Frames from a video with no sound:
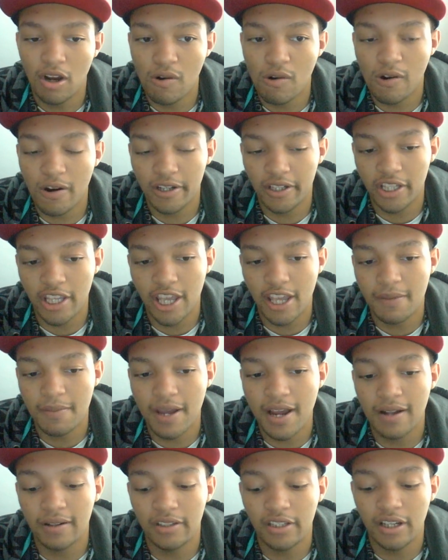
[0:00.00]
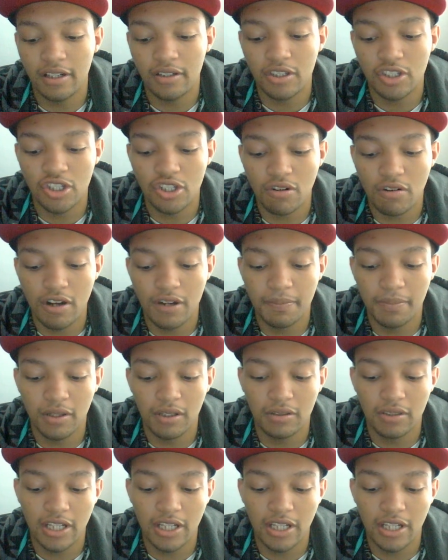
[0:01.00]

Orton came out there, destroyed Bo